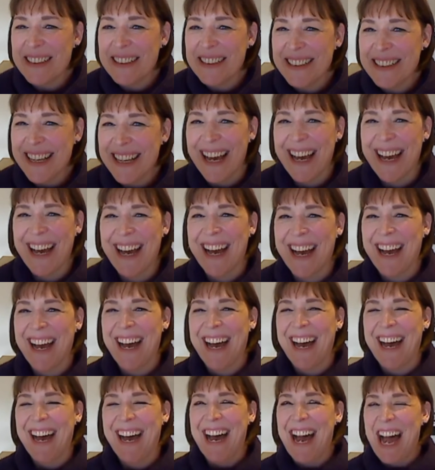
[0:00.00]

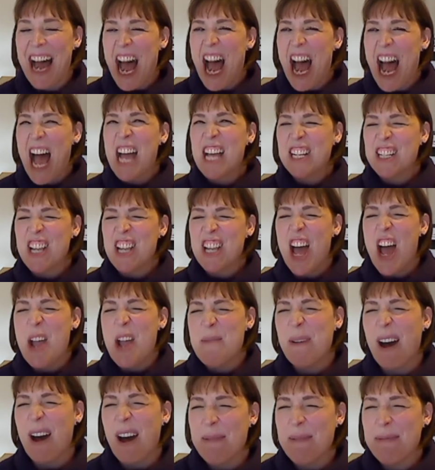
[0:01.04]

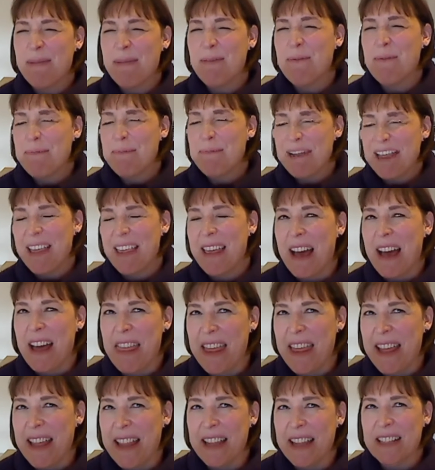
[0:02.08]
No, but I
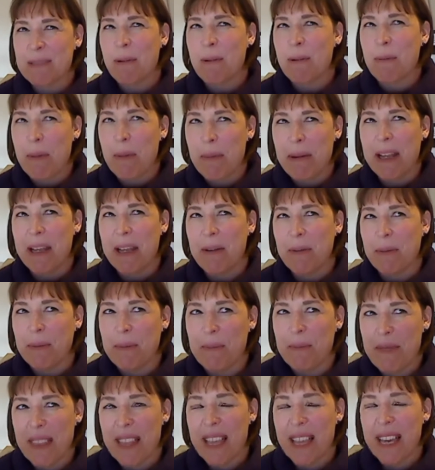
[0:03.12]
think that's probably,
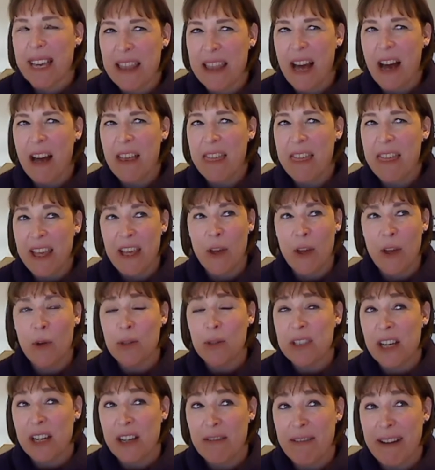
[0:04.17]
I think
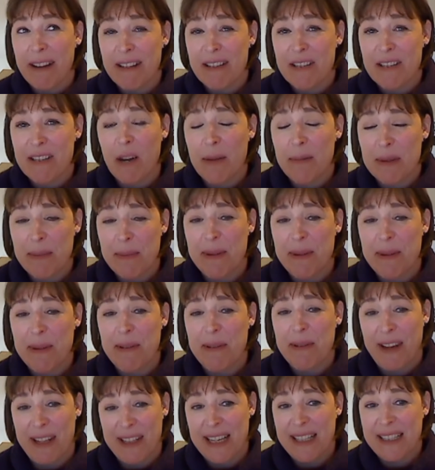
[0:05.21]
your turnaround time's been
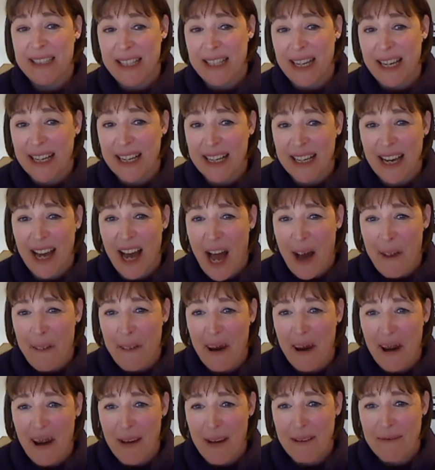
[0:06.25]
fantastic.
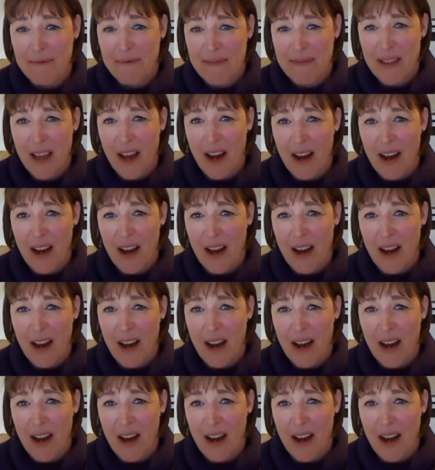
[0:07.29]
I